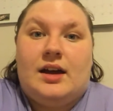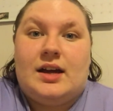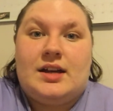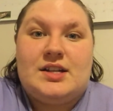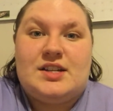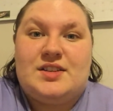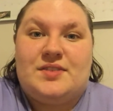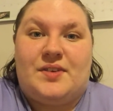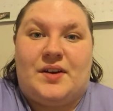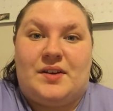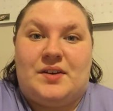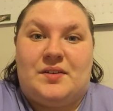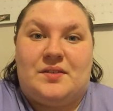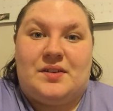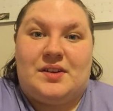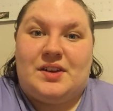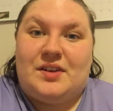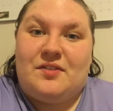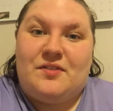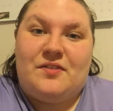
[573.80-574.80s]
I just found it
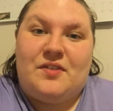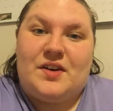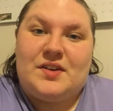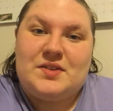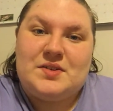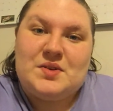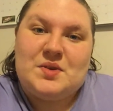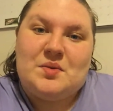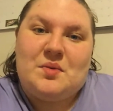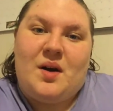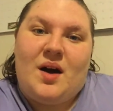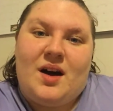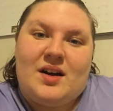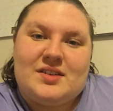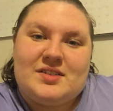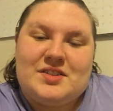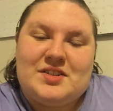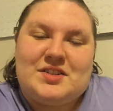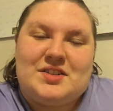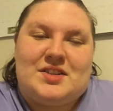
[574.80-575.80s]
really fun to
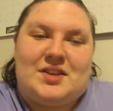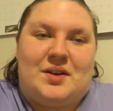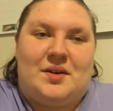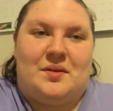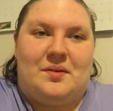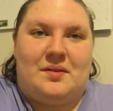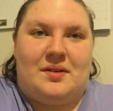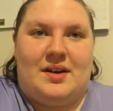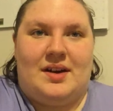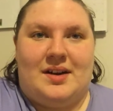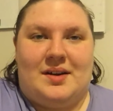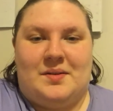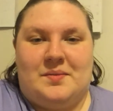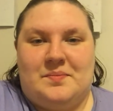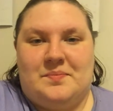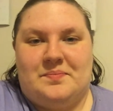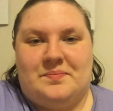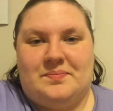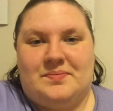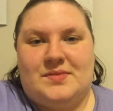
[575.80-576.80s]
watch. So
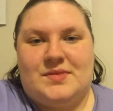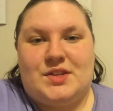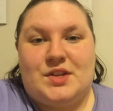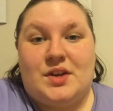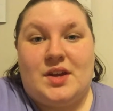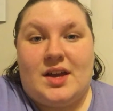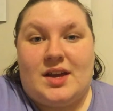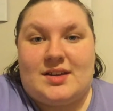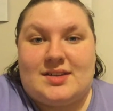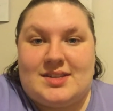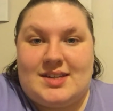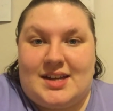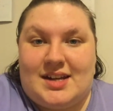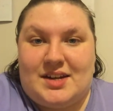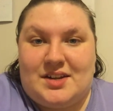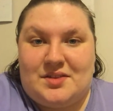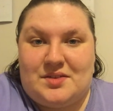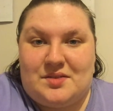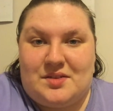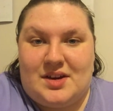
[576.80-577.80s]
yeah,
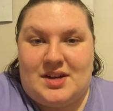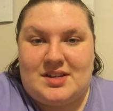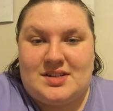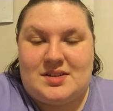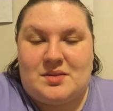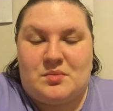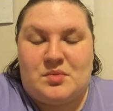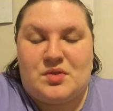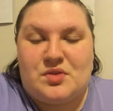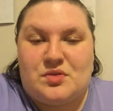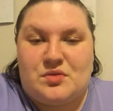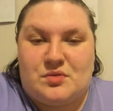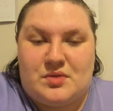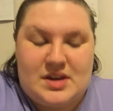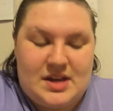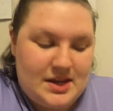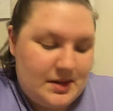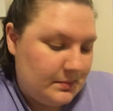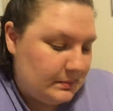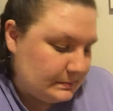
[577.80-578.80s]
Singing in the Rain is number
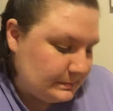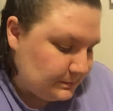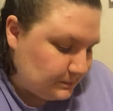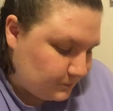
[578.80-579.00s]
3.